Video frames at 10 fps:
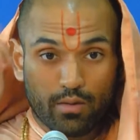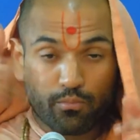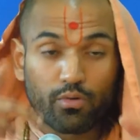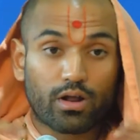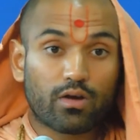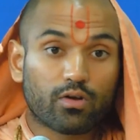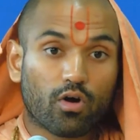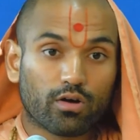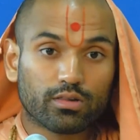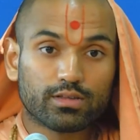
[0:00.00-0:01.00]
put on
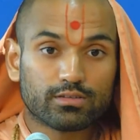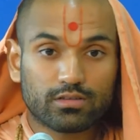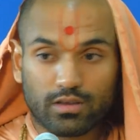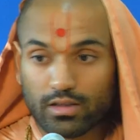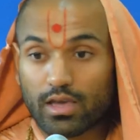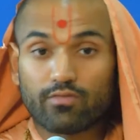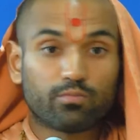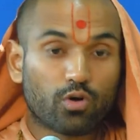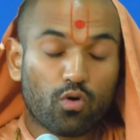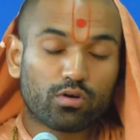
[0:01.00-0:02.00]
garlands and gave them
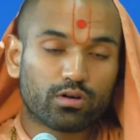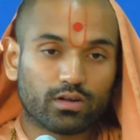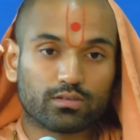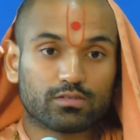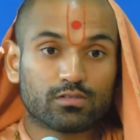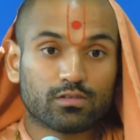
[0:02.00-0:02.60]
coconuts.